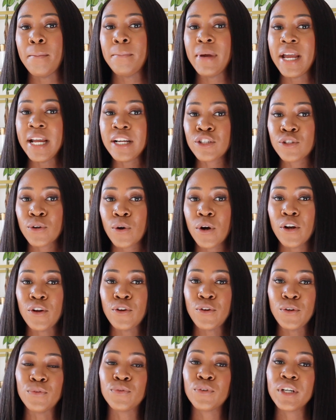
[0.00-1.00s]
make sure
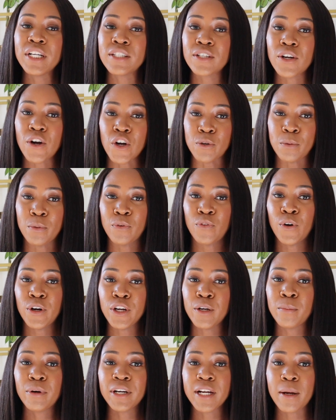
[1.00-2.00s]
to do research
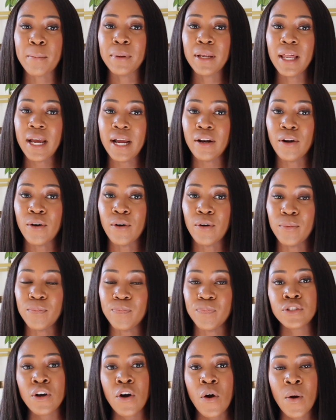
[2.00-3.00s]
before you bring a plant
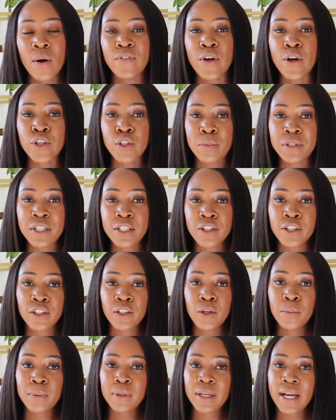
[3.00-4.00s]
home. So if there's a
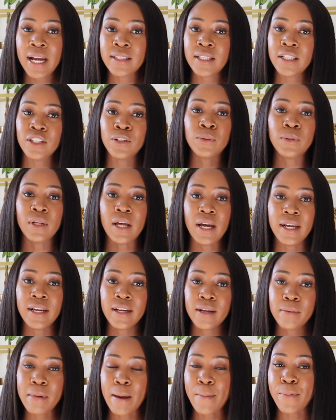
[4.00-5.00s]
particular plant that you
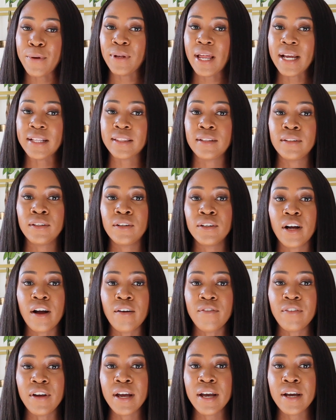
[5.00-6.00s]
like, maybe you like the look
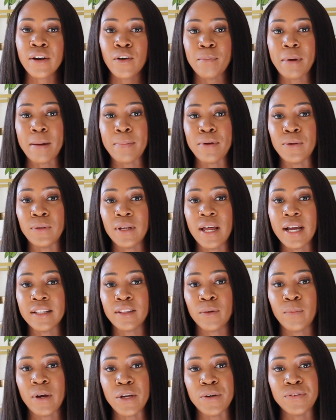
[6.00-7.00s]
of it, or maybe you
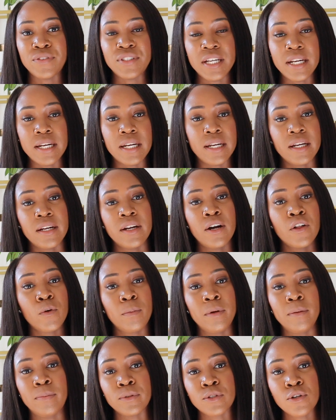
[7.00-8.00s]
like the way you've seen it in
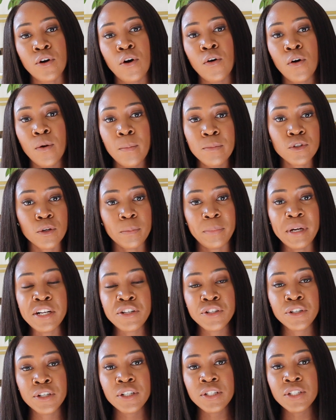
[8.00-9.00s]
other people's homes or
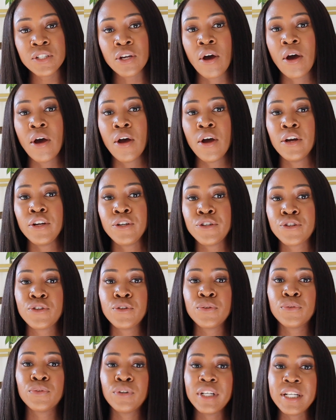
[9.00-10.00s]
pictures, you should
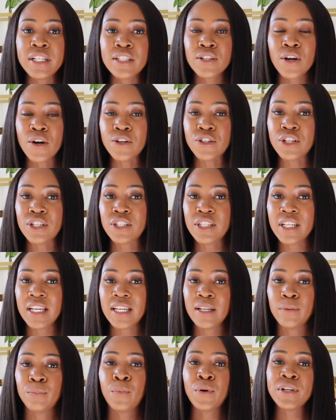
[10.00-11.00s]
do research to
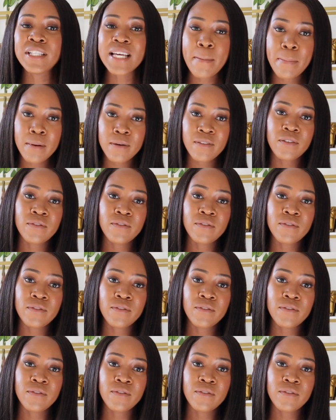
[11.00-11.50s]
see what type of